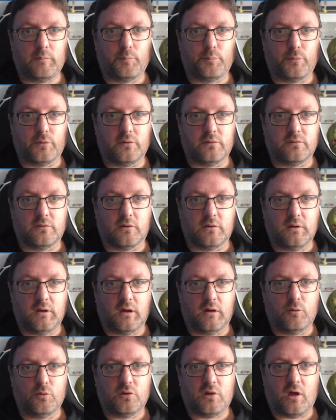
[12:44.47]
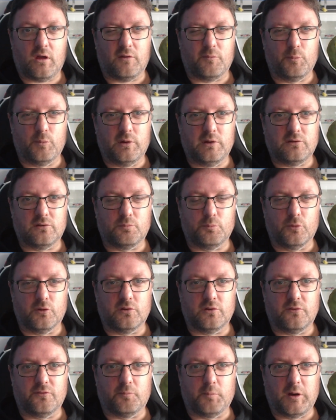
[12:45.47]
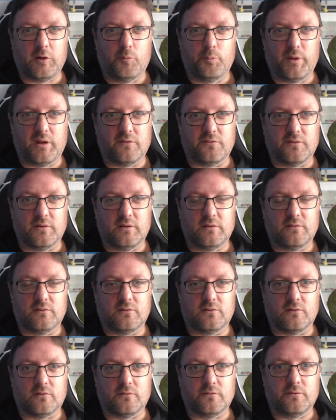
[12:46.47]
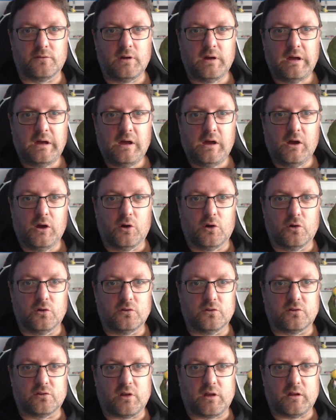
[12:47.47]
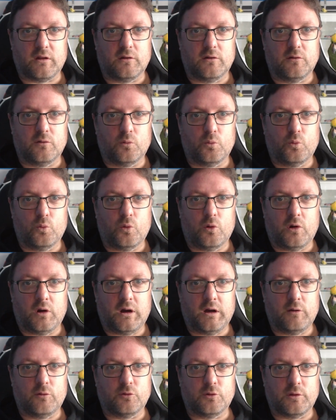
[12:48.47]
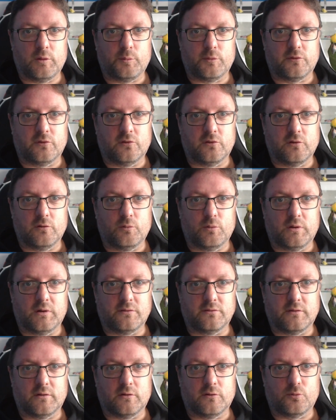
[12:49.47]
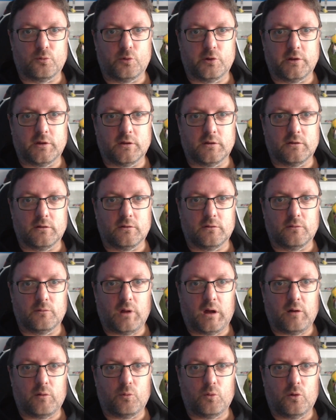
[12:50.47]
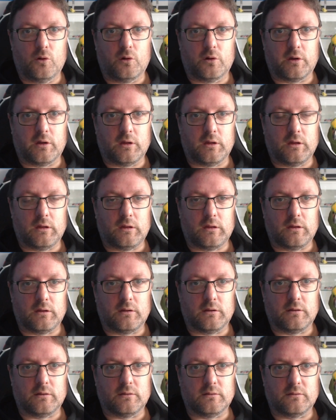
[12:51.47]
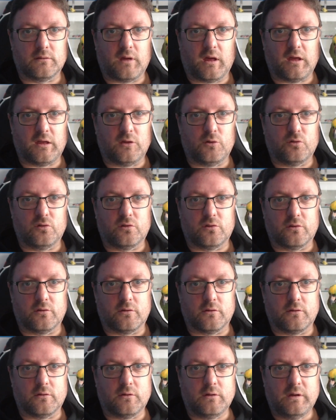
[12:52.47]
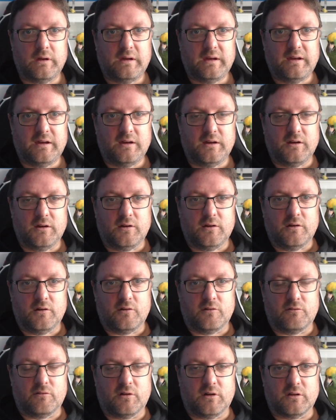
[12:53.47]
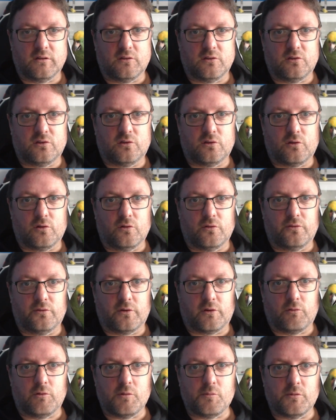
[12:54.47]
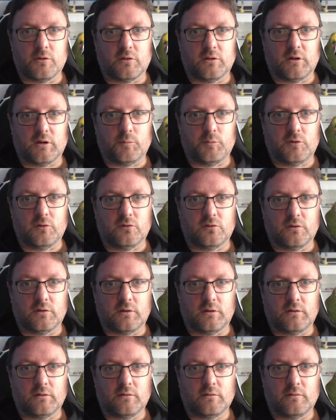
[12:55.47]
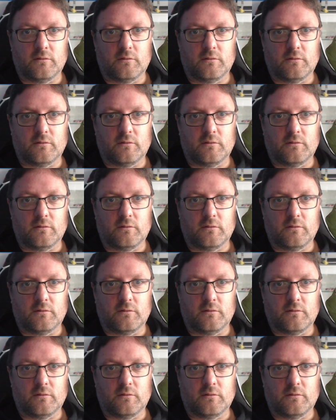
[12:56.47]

But yeah, it was kind of mostly for my own benefit to sort of understand what I was able to do whilst I was running and out walking and getting used to the rather scuff equipment that I'm using.